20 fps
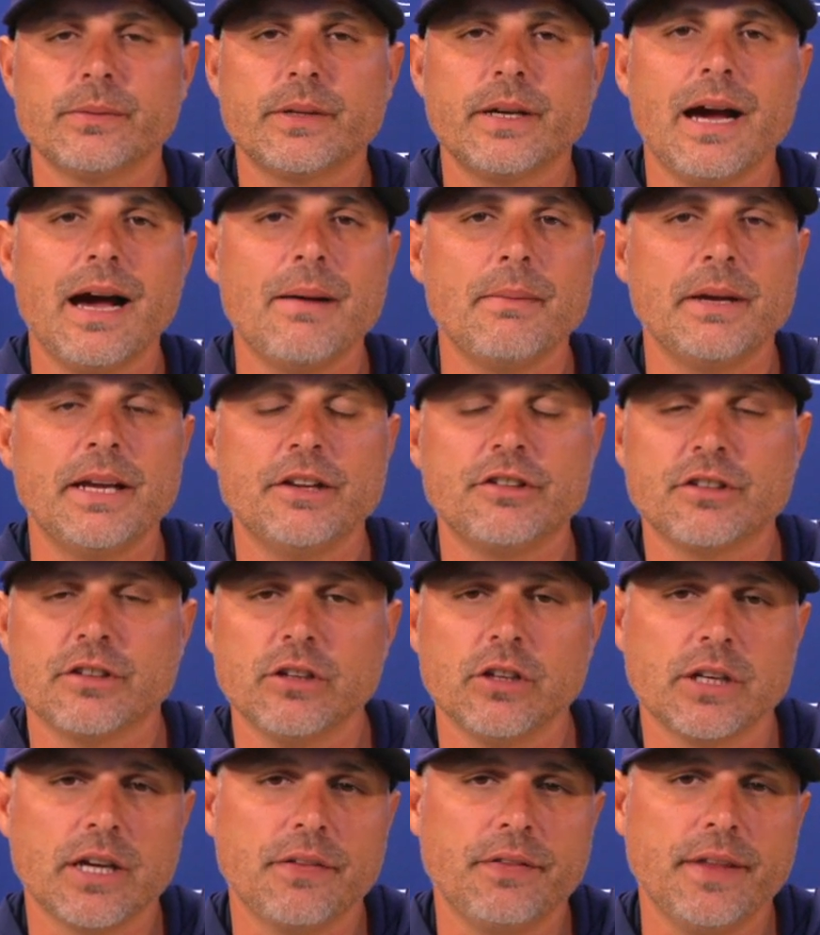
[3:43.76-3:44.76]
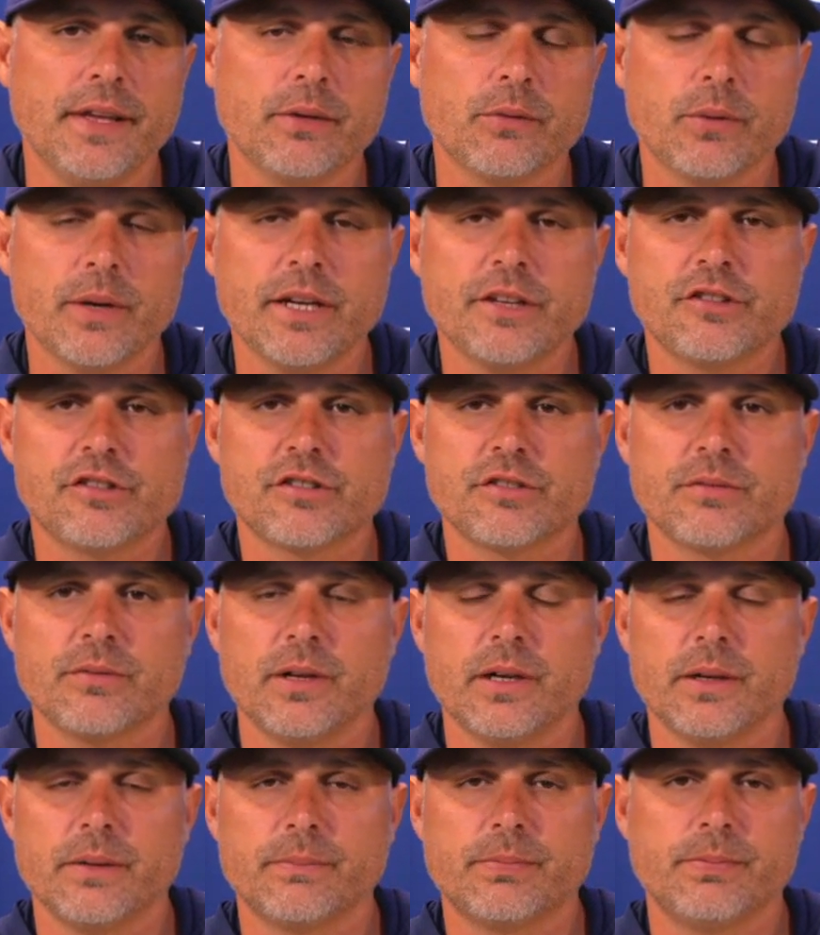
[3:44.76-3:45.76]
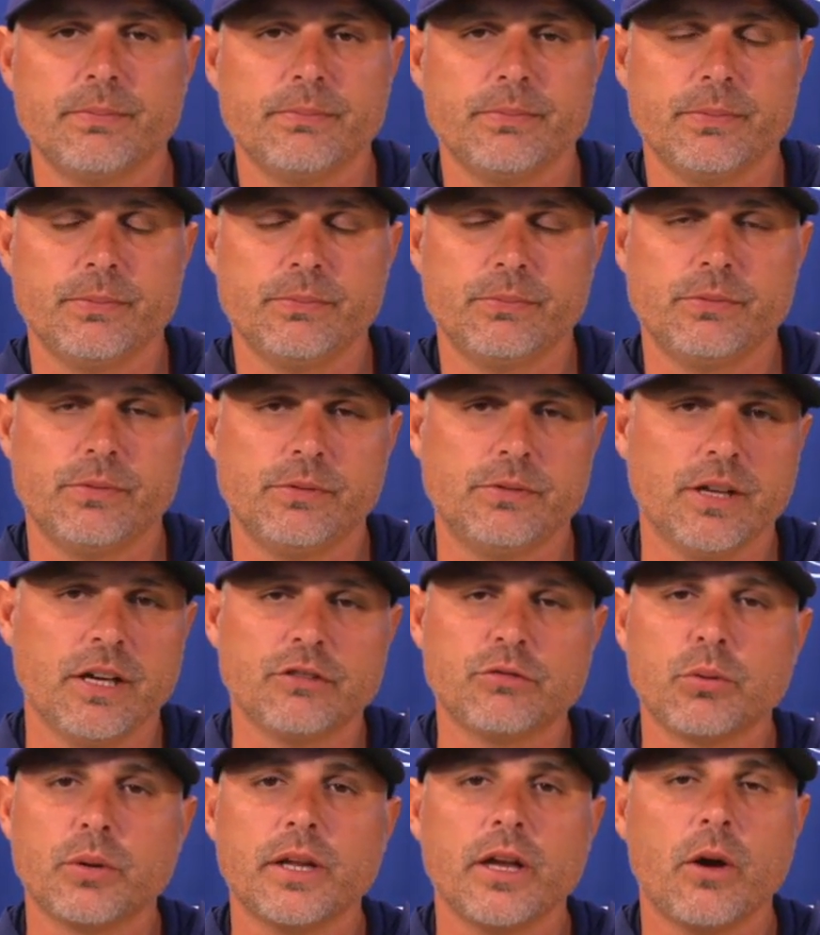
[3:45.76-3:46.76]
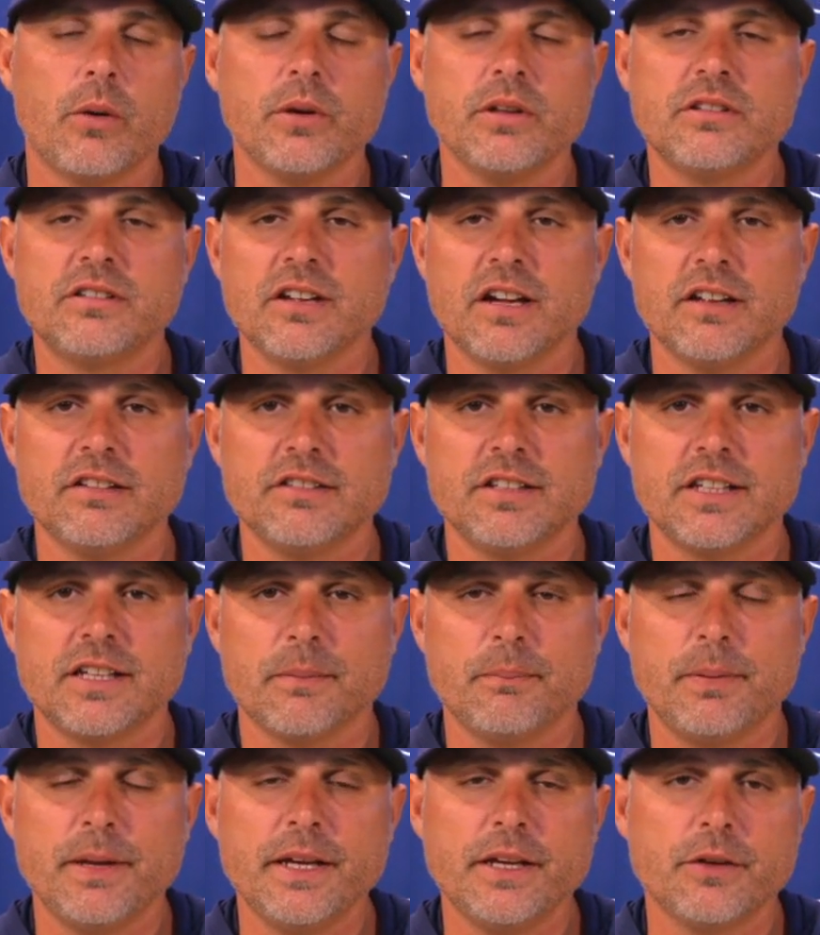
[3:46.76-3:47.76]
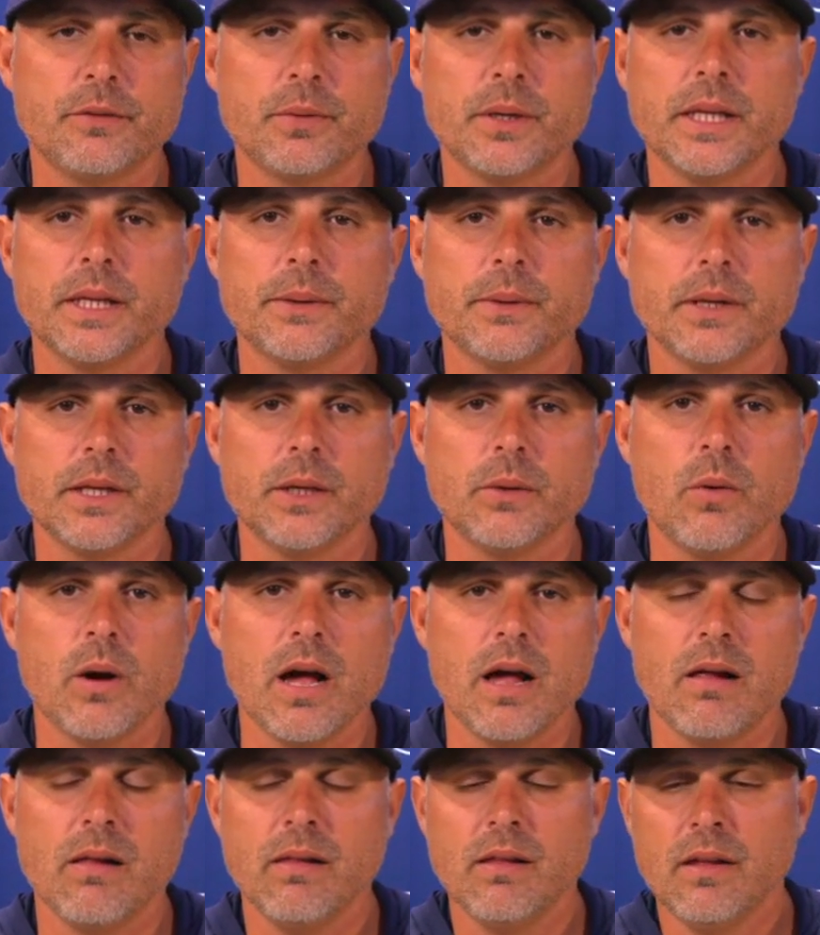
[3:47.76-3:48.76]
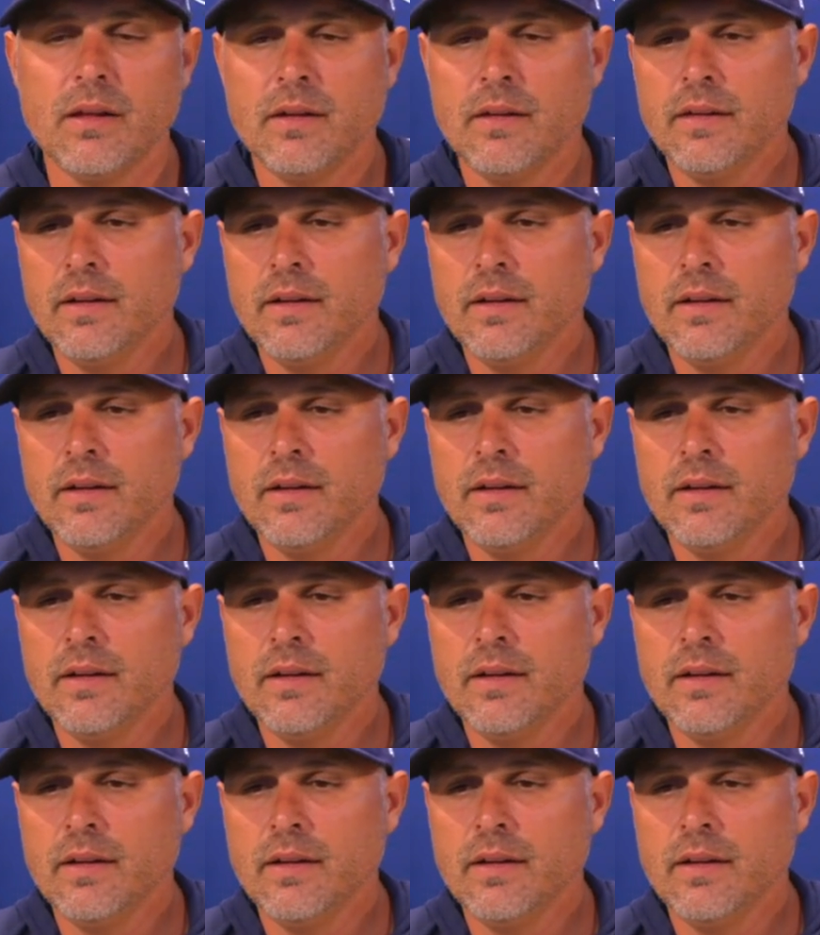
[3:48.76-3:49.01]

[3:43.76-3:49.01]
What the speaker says: Combination. Look, I think Rich does what he always does. He competed really, really well.